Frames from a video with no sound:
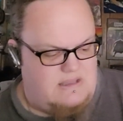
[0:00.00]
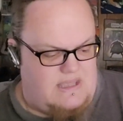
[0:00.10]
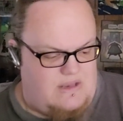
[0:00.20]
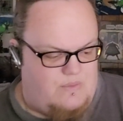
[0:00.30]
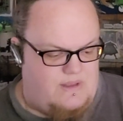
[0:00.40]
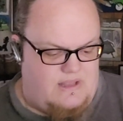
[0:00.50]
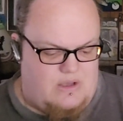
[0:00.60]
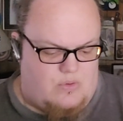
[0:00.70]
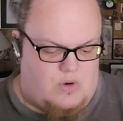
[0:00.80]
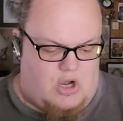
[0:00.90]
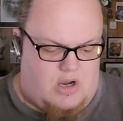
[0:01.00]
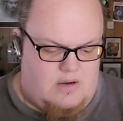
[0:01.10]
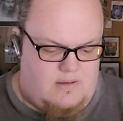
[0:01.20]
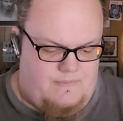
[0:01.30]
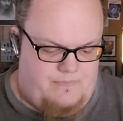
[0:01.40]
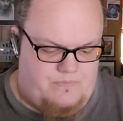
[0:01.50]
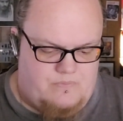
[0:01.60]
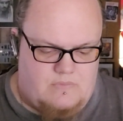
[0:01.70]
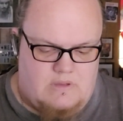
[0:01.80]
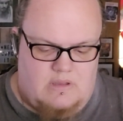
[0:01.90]
can you really go wrong?
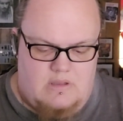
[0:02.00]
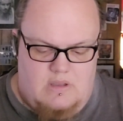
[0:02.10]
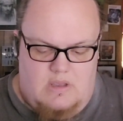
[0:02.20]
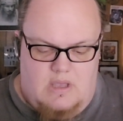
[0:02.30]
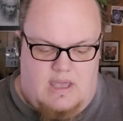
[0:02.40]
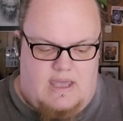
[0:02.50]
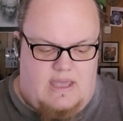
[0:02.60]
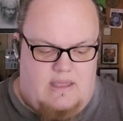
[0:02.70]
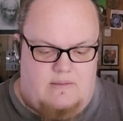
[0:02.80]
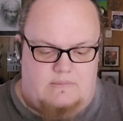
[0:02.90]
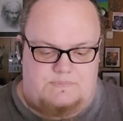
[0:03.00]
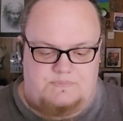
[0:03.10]
Uh,